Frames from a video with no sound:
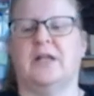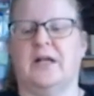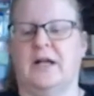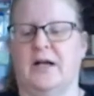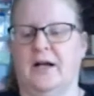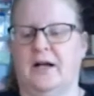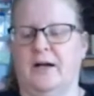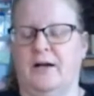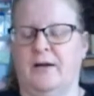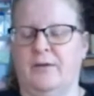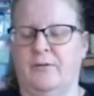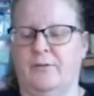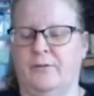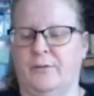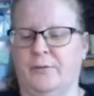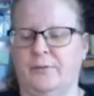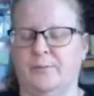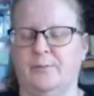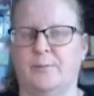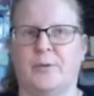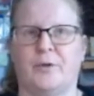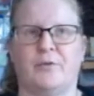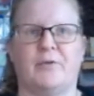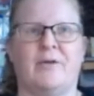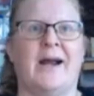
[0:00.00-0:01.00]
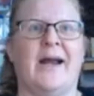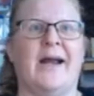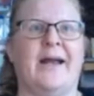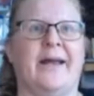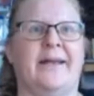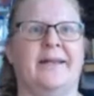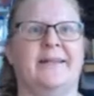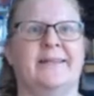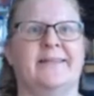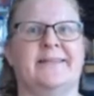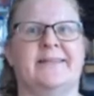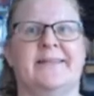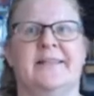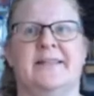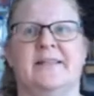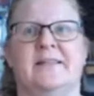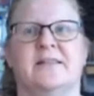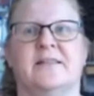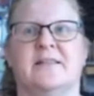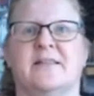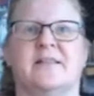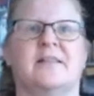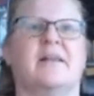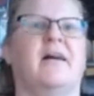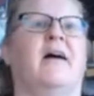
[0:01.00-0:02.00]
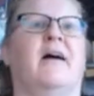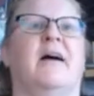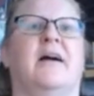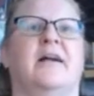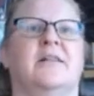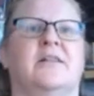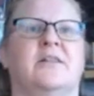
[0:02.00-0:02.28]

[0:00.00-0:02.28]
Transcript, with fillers: of meringues inside,